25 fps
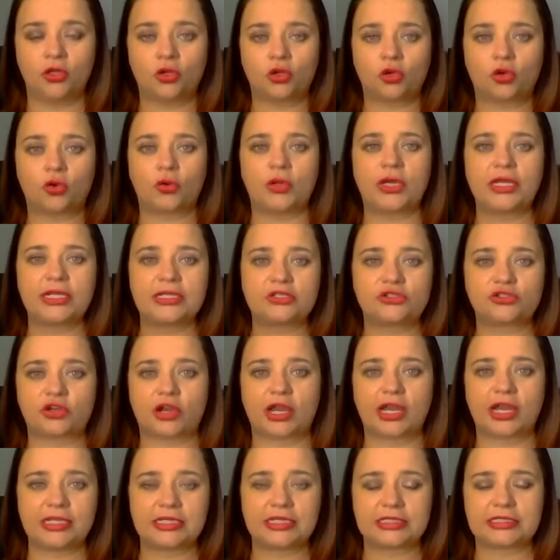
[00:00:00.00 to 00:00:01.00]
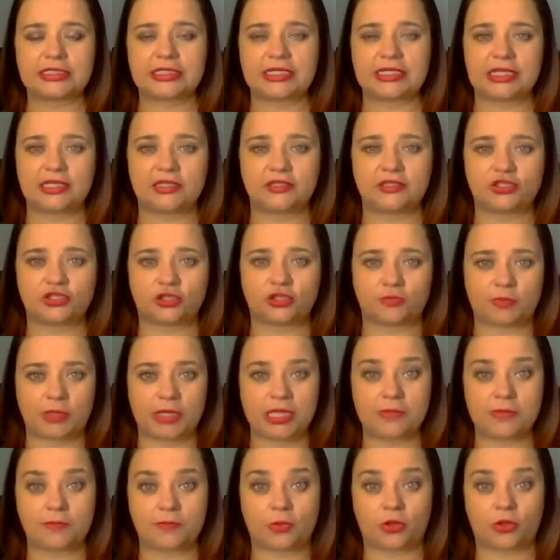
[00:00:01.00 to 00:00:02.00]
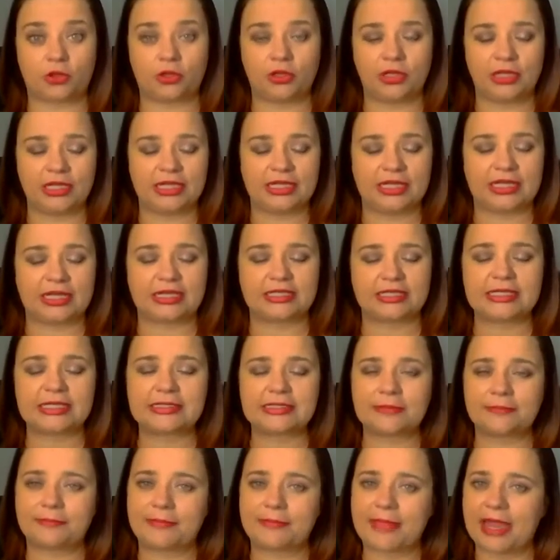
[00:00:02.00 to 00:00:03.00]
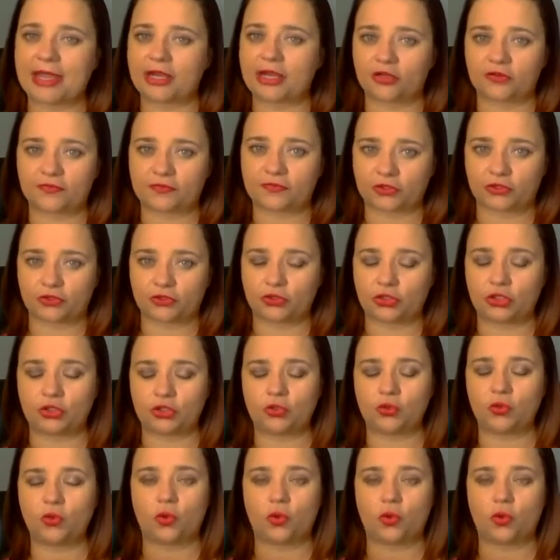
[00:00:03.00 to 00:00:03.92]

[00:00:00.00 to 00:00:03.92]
Quit trying to teach your people. It doesn't matter if they're new